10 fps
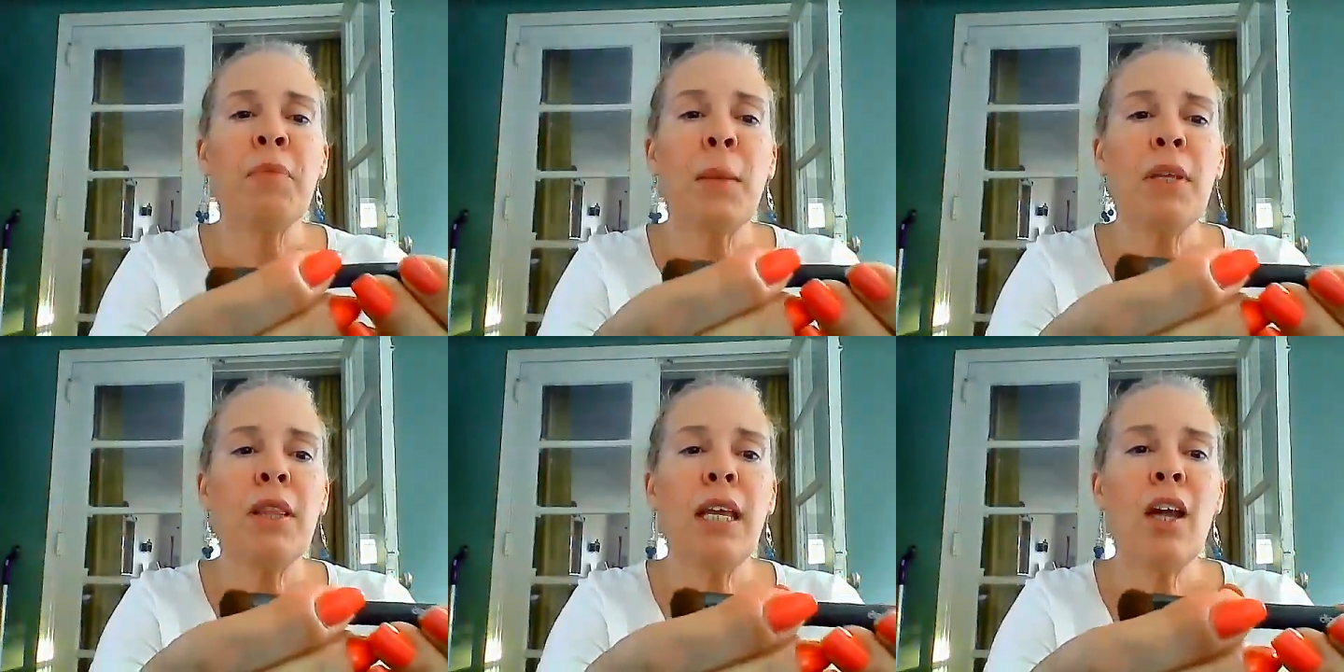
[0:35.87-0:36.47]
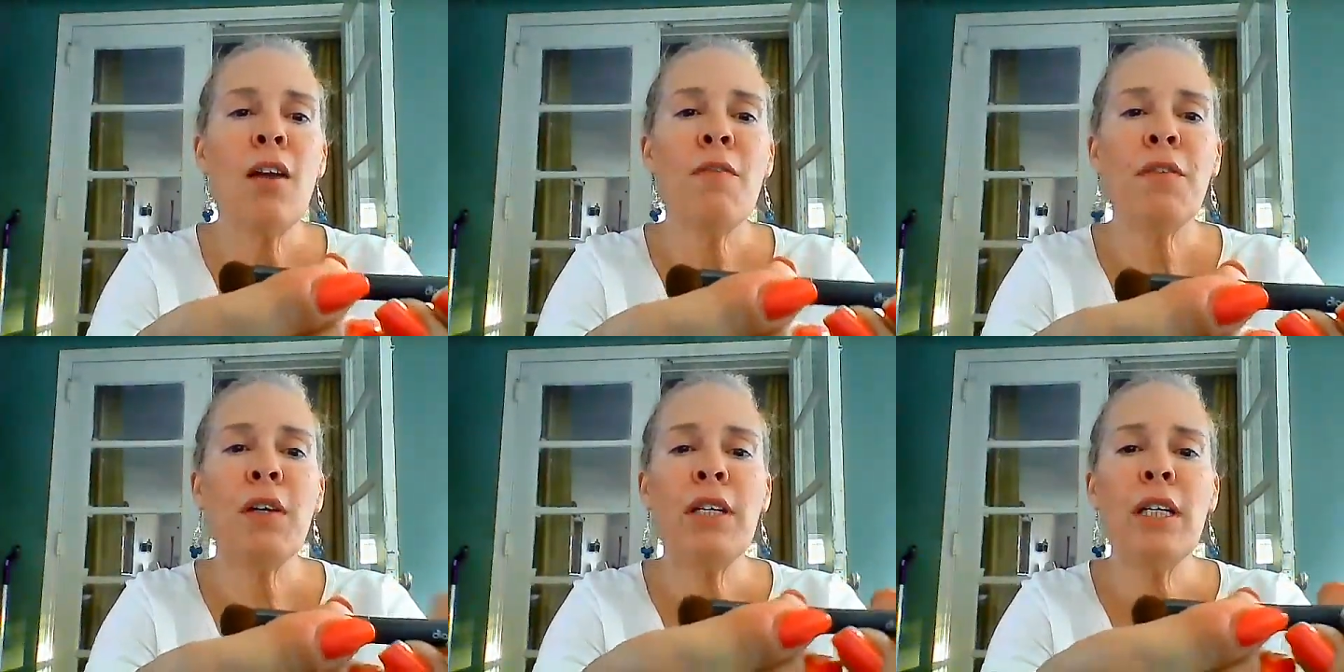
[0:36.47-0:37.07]
But they are
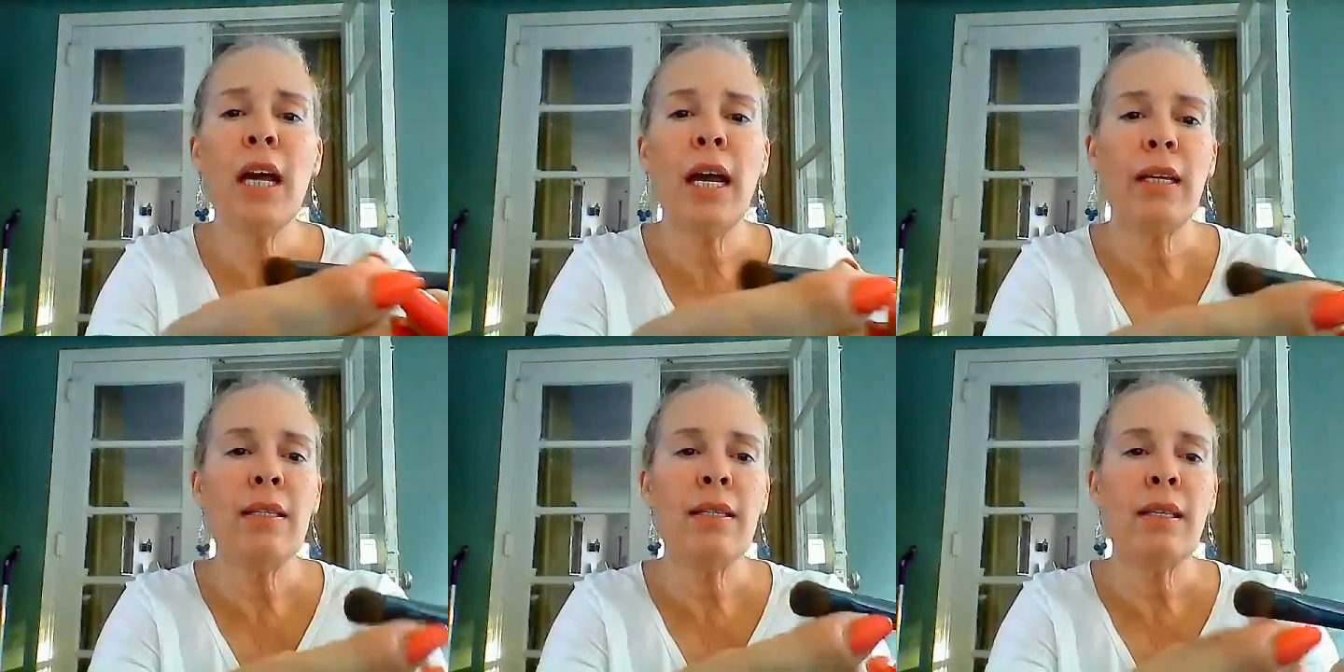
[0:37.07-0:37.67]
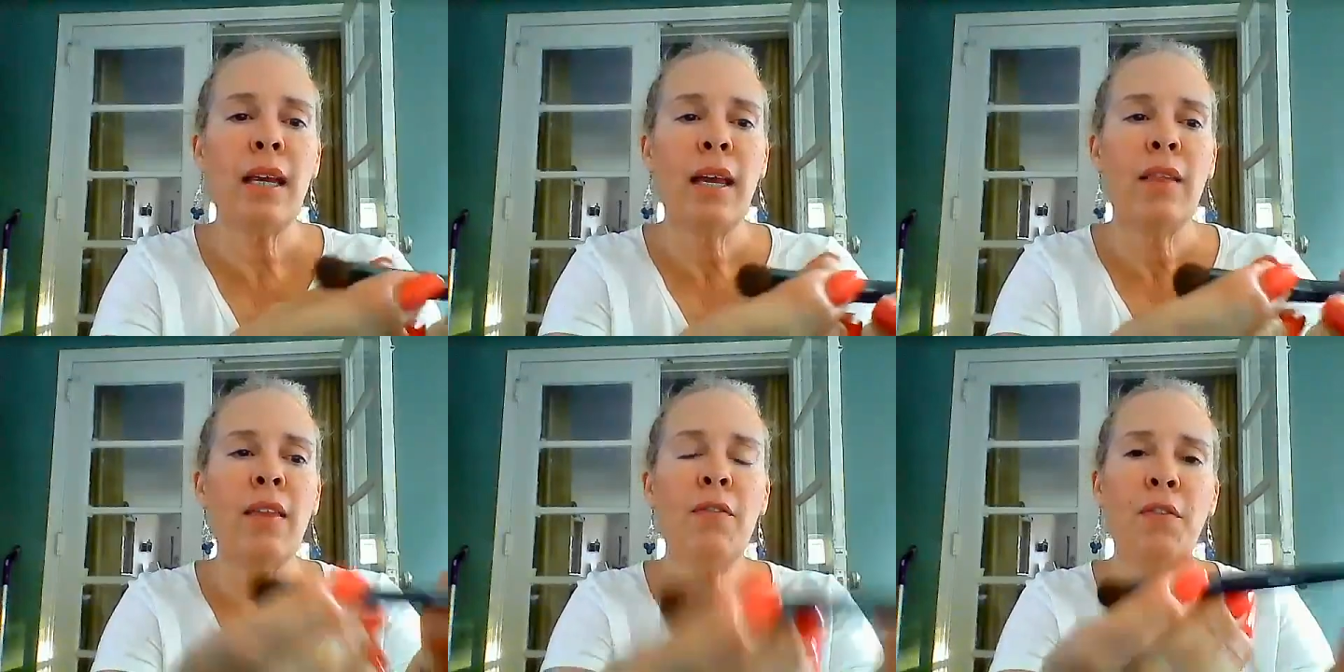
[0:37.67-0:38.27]
very nice.
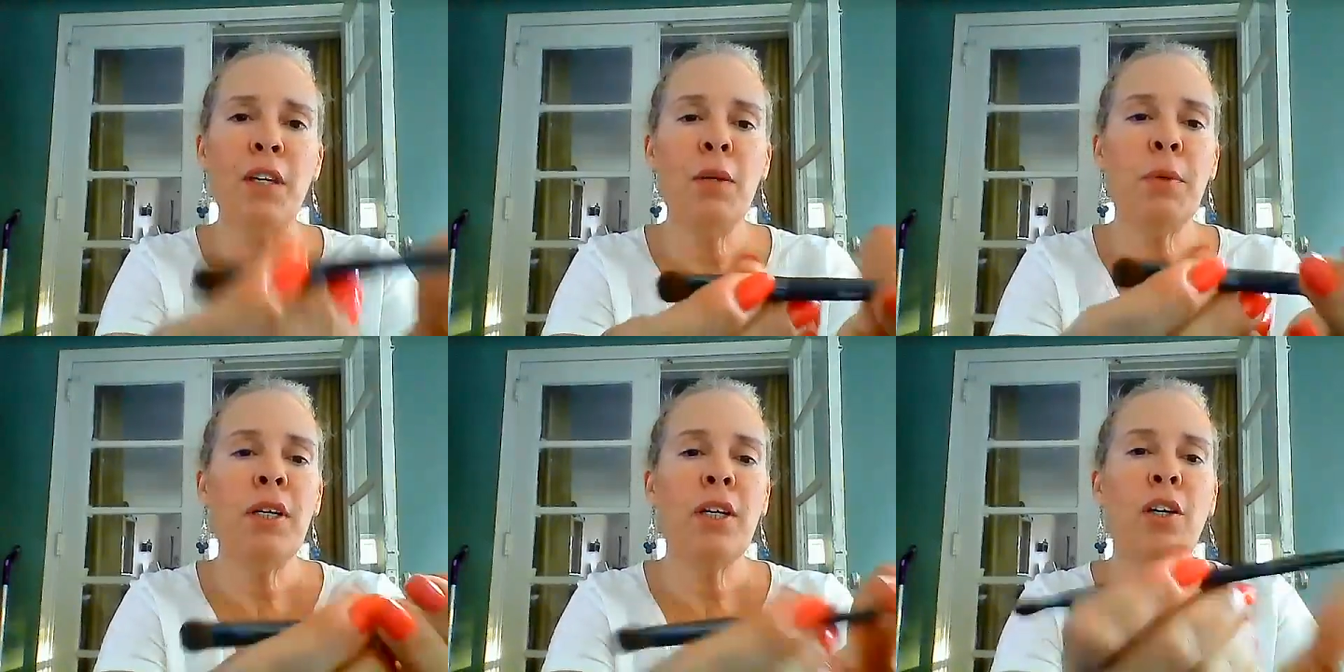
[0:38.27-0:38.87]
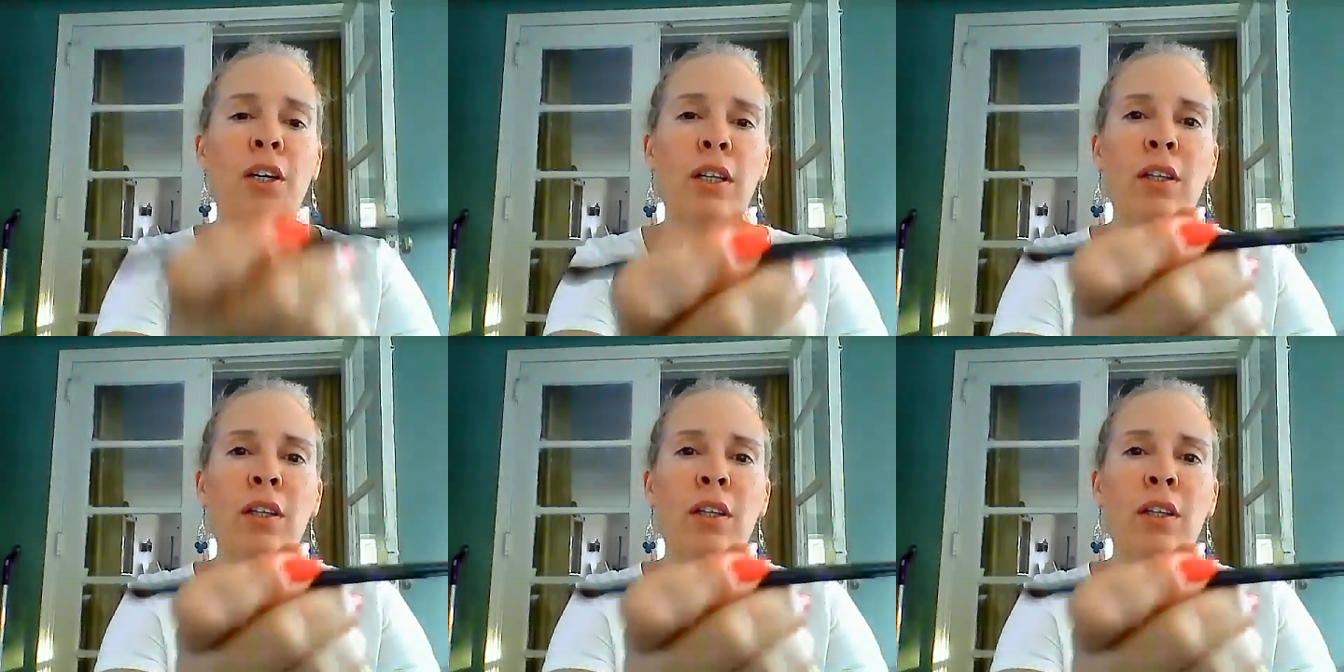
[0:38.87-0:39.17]
They feel pretty good.